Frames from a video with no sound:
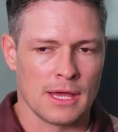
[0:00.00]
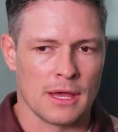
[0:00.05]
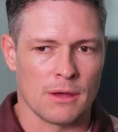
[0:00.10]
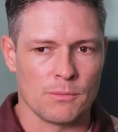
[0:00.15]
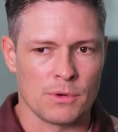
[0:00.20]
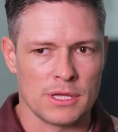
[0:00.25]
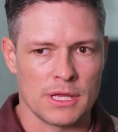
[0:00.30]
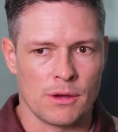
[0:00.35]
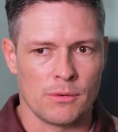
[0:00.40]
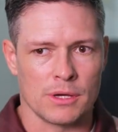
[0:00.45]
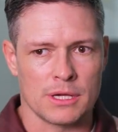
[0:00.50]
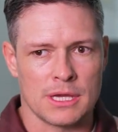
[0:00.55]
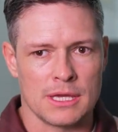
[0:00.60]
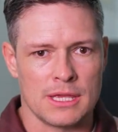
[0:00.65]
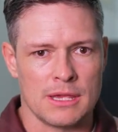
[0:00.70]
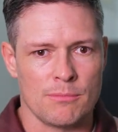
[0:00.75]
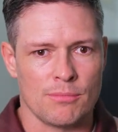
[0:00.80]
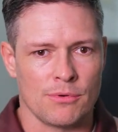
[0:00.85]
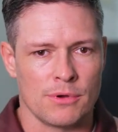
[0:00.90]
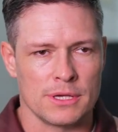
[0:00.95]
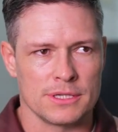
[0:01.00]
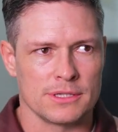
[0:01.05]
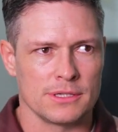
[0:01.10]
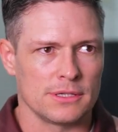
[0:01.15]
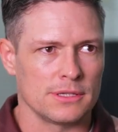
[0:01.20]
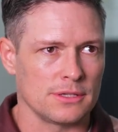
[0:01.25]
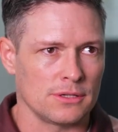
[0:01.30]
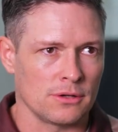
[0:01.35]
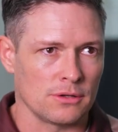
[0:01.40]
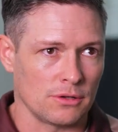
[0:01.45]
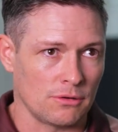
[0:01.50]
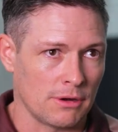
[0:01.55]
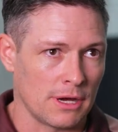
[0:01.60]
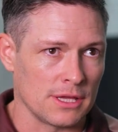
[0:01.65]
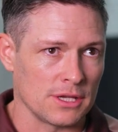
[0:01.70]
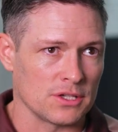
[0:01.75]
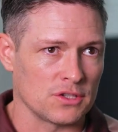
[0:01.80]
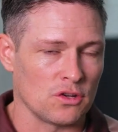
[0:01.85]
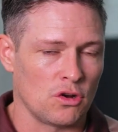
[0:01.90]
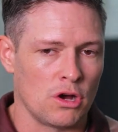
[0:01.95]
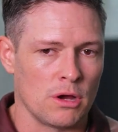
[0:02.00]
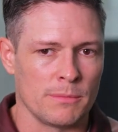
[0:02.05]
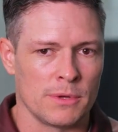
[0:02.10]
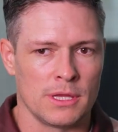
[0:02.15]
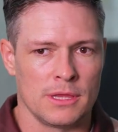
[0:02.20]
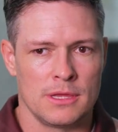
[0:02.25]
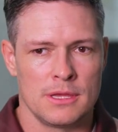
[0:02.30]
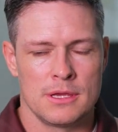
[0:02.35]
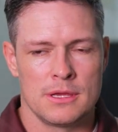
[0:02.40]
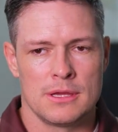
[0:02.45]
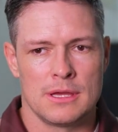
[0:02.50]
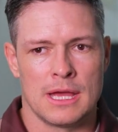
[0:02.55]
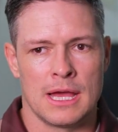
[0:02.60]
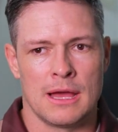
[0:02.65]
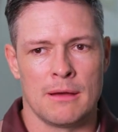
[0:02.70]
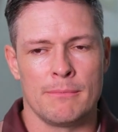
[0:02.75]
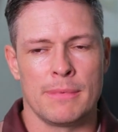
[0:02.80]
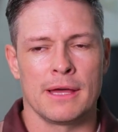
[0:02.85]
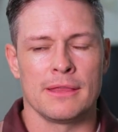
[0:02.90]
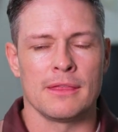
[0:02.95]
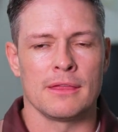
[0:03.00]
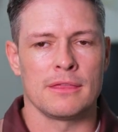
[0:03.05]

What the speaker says: we know what Guinea brings. He's got great excitement. But the